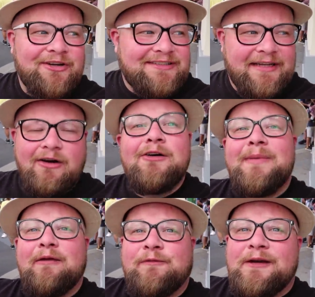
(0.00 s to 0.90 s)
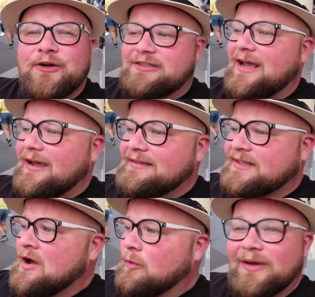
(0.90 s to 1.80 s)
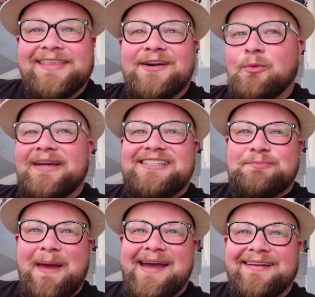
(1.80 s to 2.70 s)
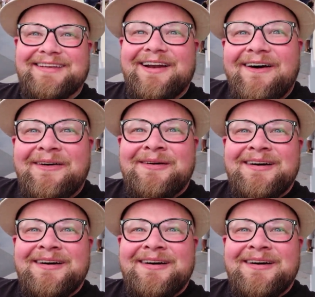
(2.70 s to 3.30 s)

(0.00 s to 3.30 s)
It's like all my favorite days within a week span, you know?